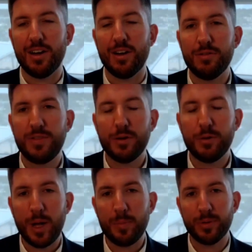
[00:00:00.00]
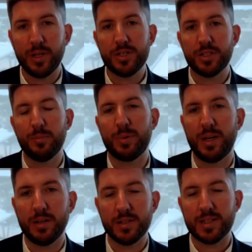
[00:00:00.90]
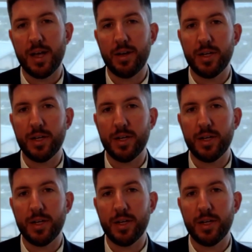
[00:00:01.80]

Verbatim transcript: our veteran population in Pinellas County,